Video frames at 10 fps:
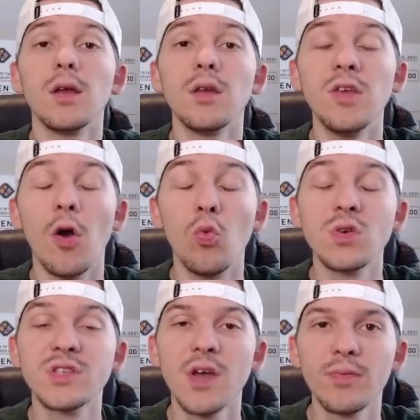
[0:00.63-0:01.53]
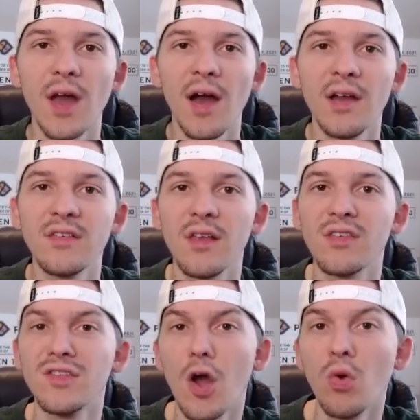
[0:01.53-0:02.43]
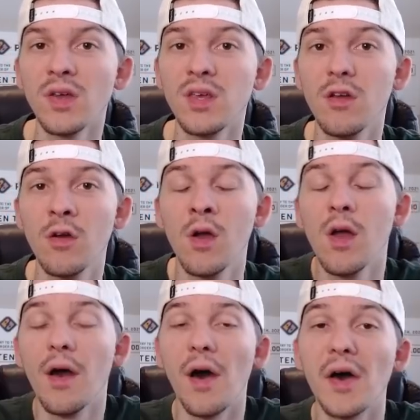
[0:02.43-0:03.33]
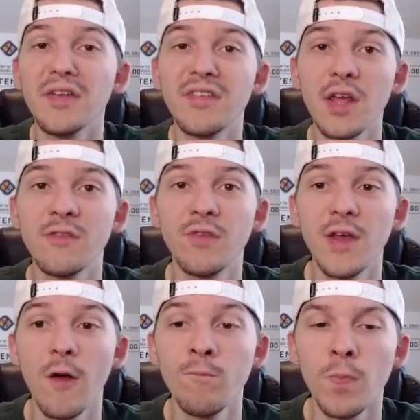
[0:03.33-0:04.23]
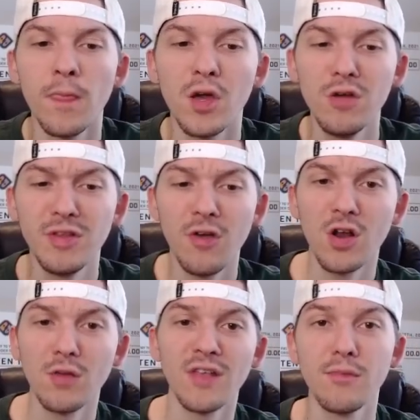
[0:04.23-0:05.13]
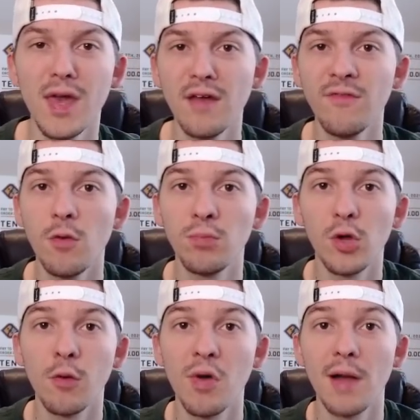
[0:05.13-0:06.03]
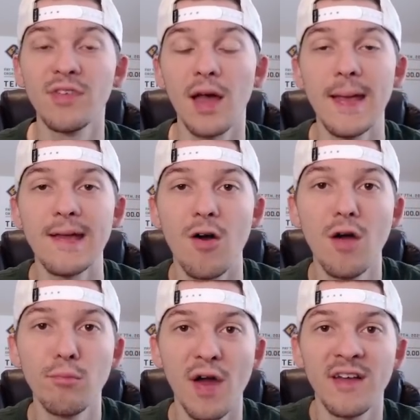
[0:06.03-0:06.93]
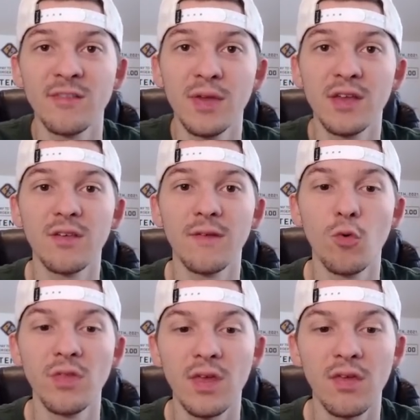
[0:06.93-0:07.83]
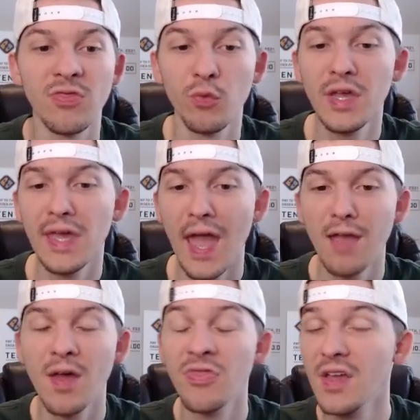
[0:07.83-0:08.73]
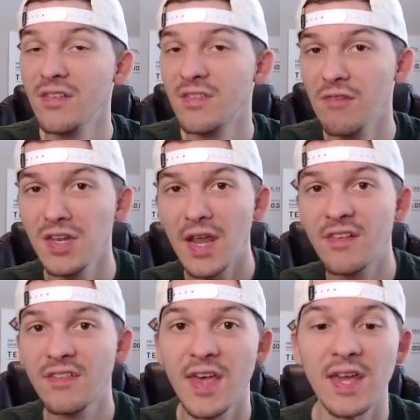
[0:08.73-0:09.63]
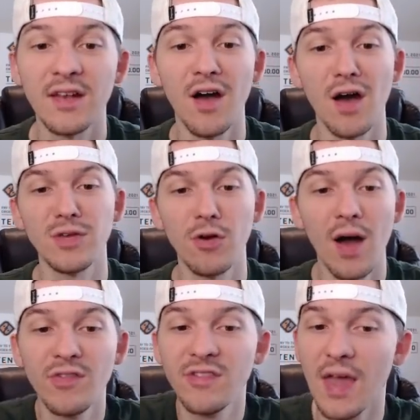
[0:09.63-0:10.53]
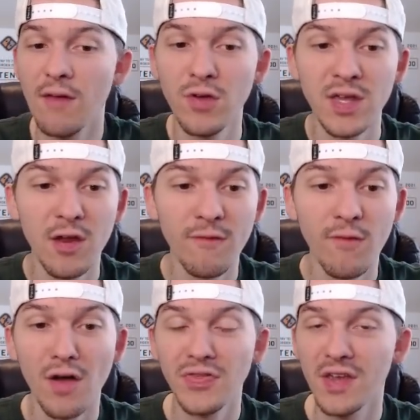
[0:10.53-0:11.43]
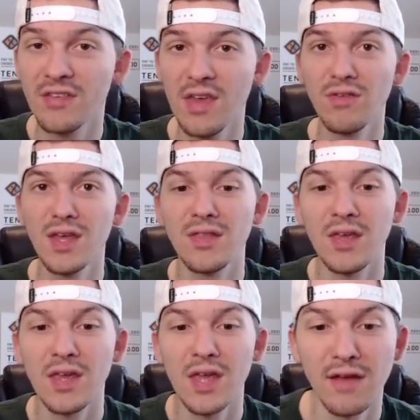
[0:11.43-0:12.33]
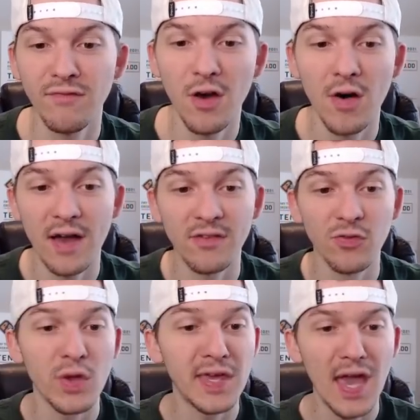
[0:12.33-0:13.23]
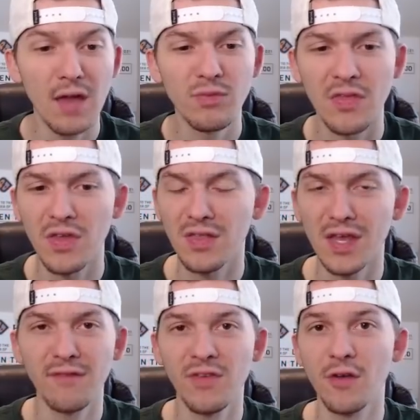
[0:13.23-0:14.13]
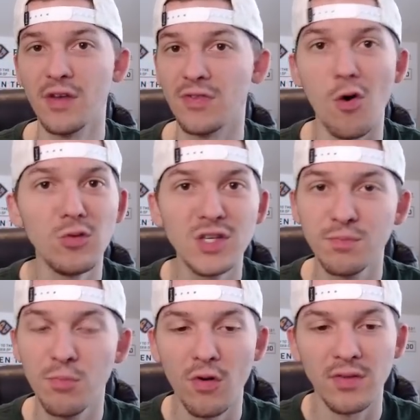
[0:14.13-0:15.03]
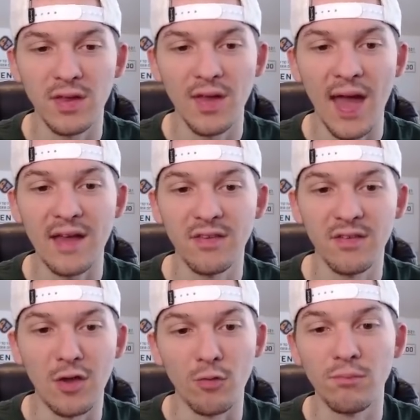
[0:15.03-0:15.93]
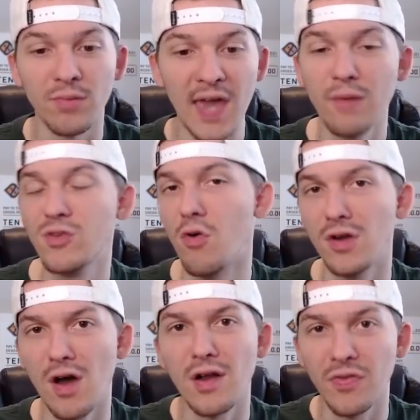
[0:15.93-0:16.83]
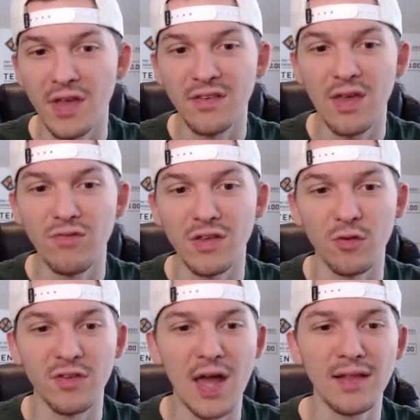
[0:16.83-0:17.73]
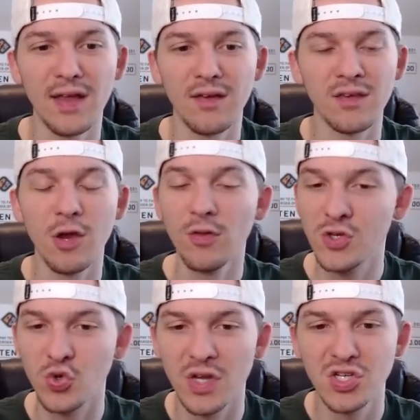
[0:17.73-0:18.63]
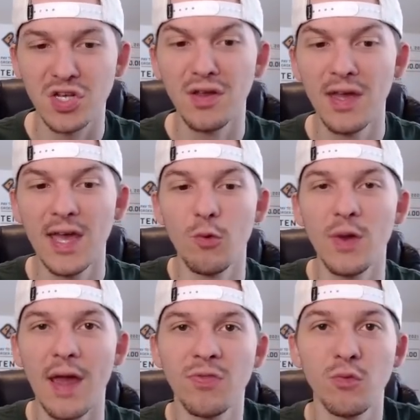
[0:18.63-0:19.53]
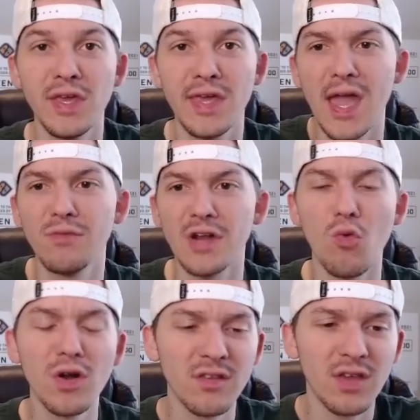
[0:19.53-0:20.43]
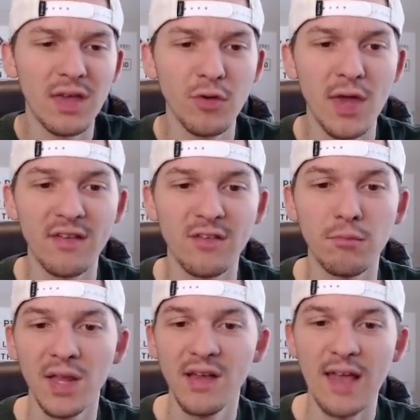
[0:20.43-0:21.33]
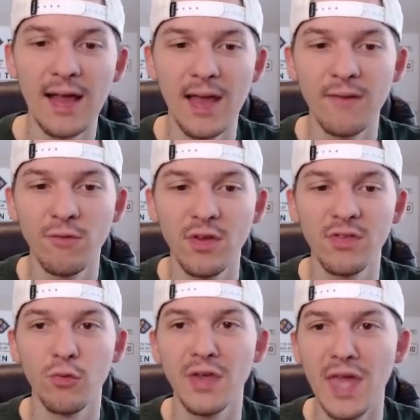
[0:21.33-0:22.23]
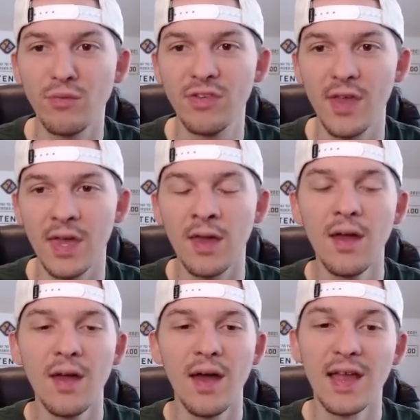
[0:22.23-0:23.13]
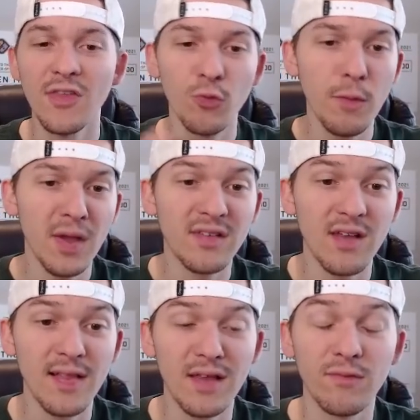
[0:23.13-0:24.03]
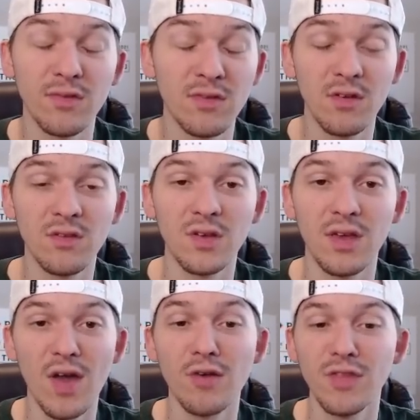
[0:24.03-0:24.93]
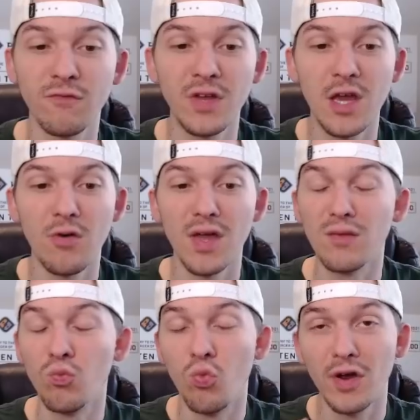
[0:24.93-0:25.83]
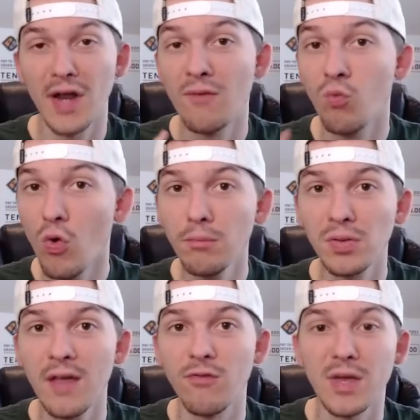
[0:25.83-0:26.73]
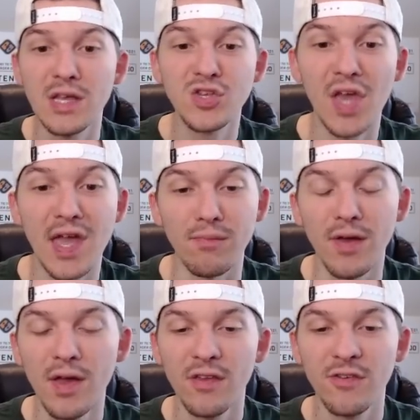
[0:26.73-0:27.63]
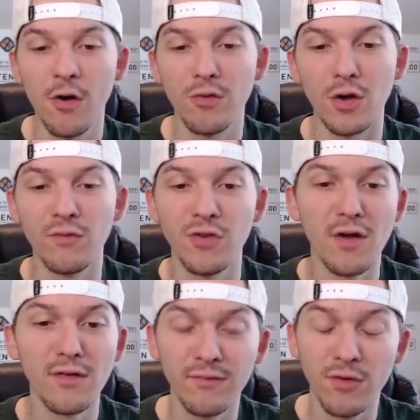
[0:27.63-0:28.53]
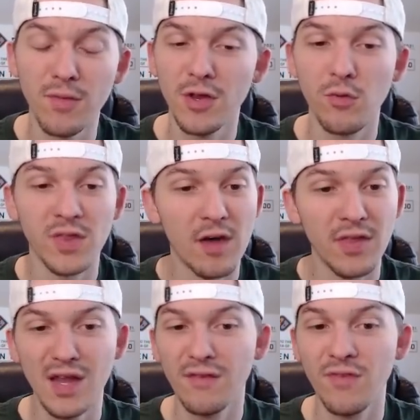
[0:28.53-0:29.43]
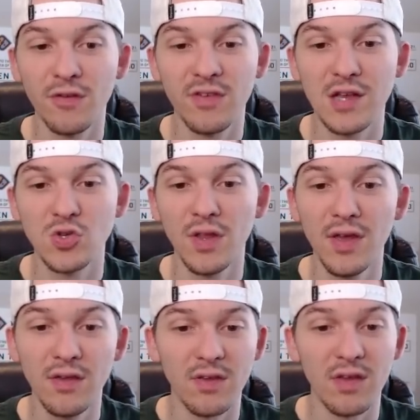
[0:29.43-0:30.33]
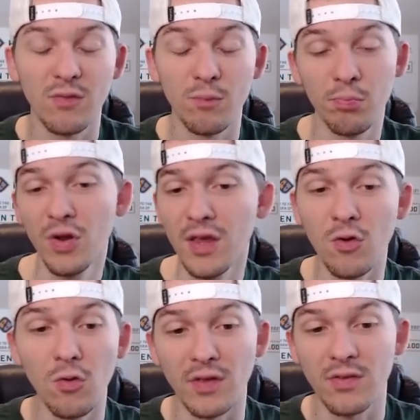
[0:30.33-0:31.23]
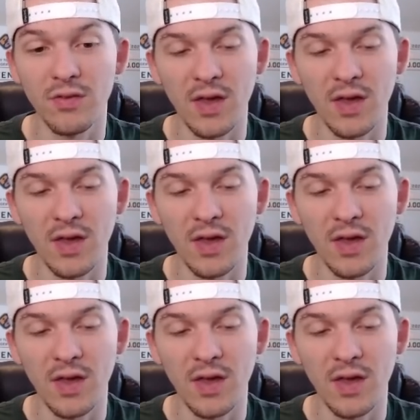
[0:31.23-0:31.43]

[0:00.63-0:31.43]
Yo, what's up, guys? It's Noah here, and in today's video, I'm going to be talking about some NFL player props I like on Prizepicks for the three-game Thanksgiving Day slate. Obviously, every year on Thanksgiving, the NFL has three games. I think the NFL is like the only sport that has, you know, games going on Thanksgiving, so it's kind of like a yearly tradition. We have three games, and I wanted to give you guys some plays I like for this three-game slate. I got three picks I like to give out in this video, and we're going to have one play from each game. So, you know, if you're unfamiliar with how the NFL schedule is, it's pretty cool. It's